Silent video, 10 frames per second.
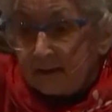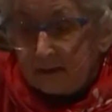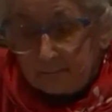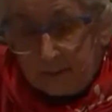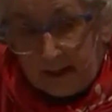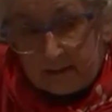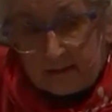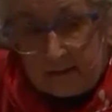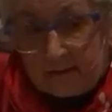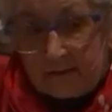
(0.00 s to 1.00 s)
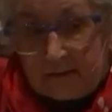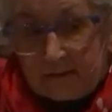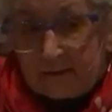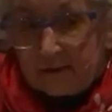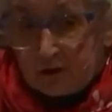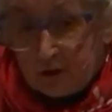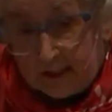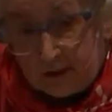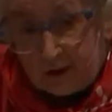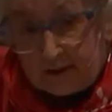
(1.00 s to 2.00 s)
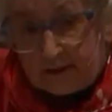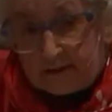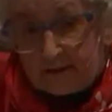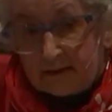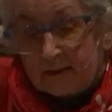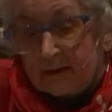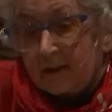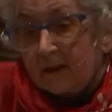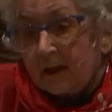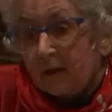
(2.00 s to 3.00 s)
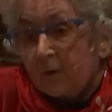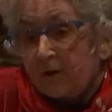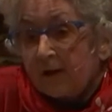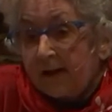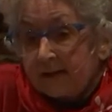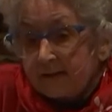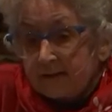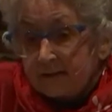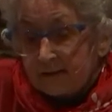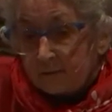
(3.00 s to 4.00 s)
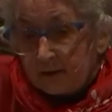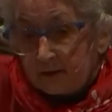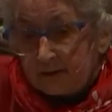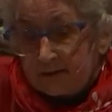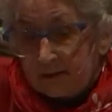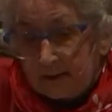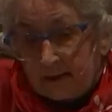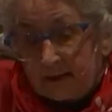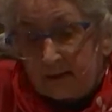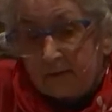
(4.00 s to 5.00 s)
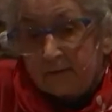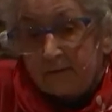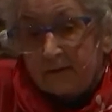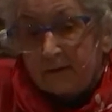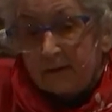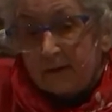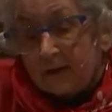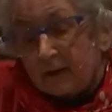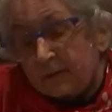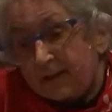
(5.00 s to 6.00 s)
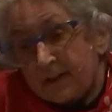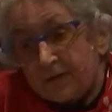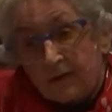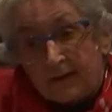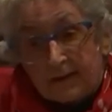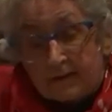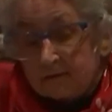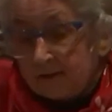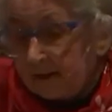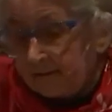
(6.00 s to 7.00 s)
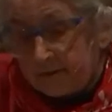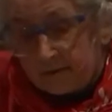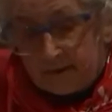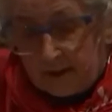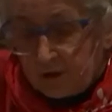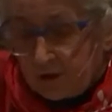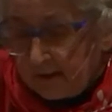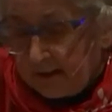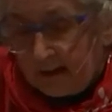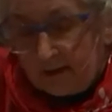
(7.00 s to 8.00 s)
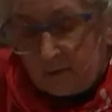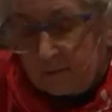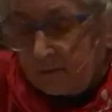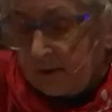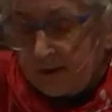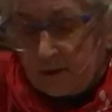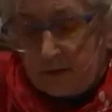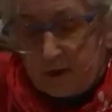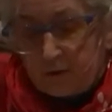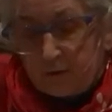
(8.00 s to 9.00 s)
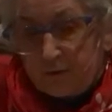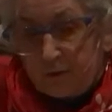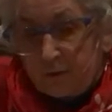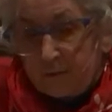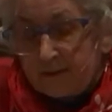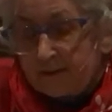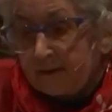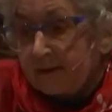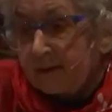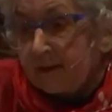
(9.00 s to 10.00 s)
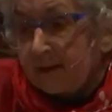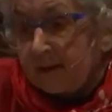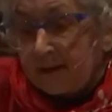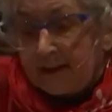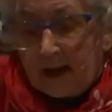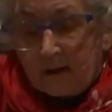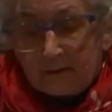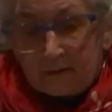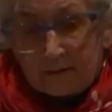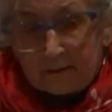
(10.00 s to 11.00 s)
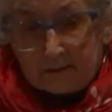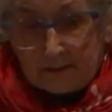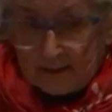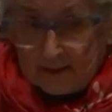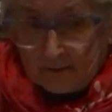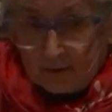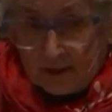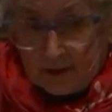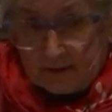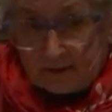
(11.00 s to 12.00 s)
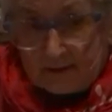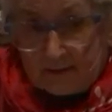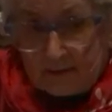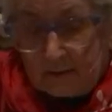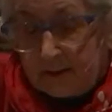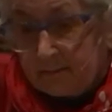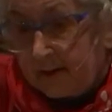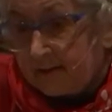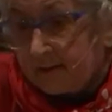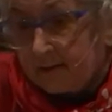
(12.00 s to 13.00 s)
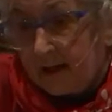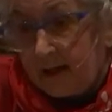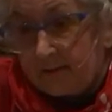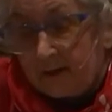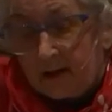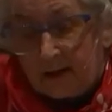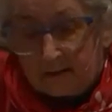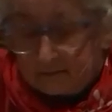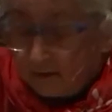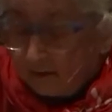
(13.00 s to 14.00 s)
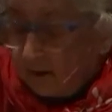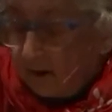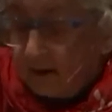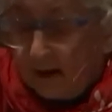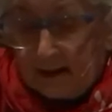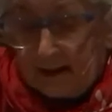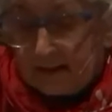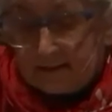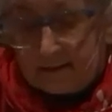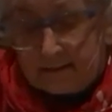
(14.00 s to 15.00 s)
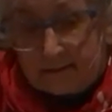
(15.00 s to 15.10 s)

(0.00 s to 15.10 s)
impact it, change it, and what are the legacies that we're going to leave when there's very little left of country now that in its original forms, and our native creatures are being massacred out of annihilated,